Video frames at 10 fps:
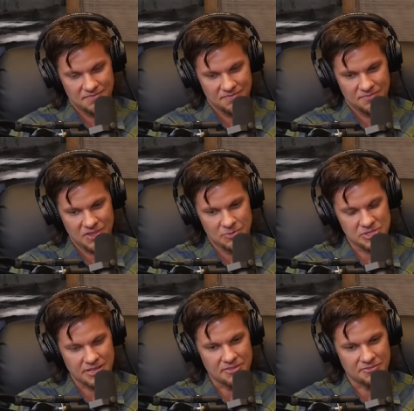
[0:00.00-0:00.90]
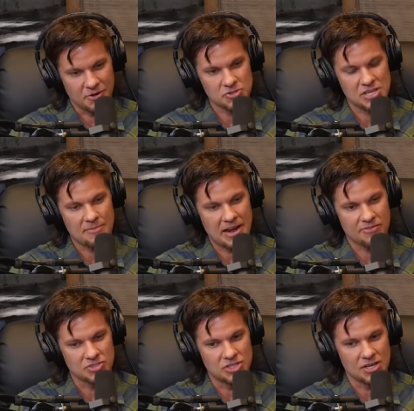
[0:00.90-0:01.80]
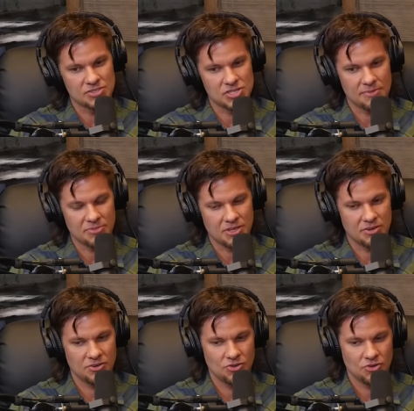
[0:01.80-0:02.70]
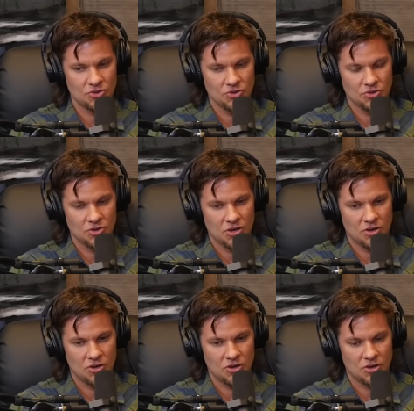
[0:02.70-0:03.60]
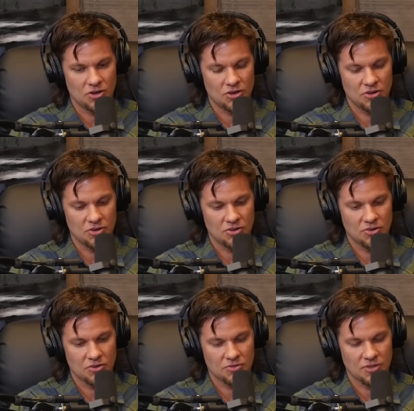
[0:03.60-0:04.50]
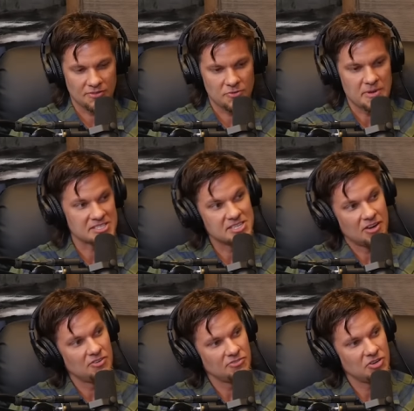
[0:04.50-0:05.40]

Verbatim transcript: it was like the first time I'd ever done something, like for myself,